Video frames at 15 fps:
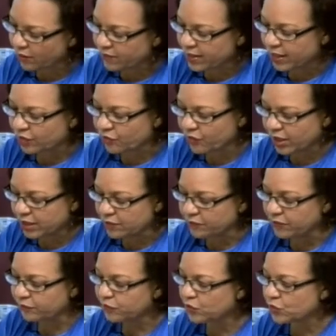at Credi
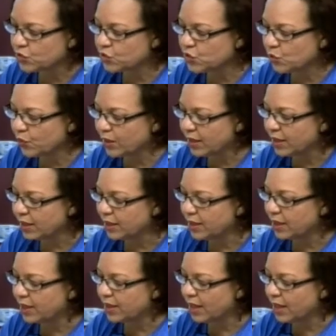if you're doing the